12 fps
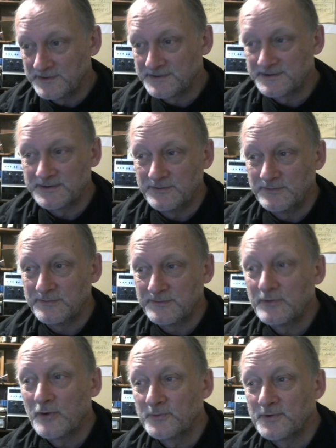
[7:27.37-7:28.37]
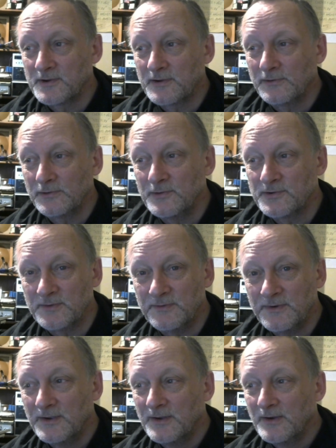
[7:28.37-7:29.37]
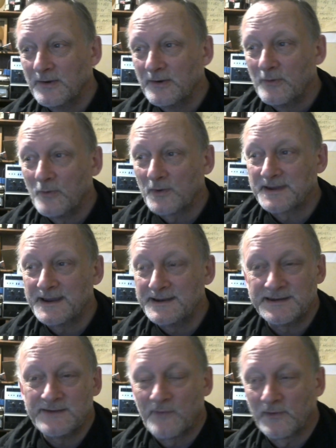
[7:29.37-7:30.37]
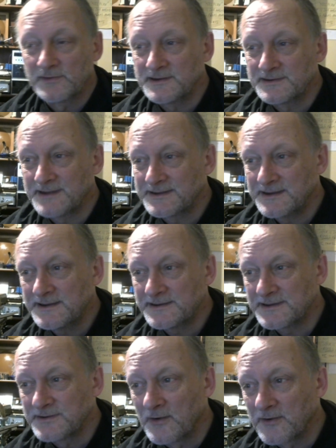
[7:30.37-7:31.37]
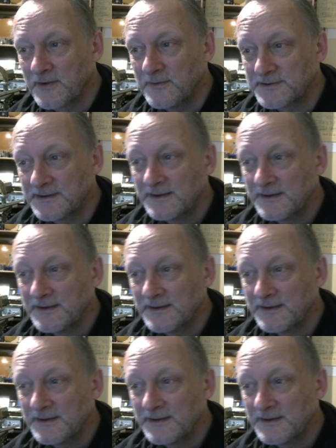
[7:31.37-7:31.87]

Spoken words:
to come to a conclusion what AC voltage that is. It's not going to.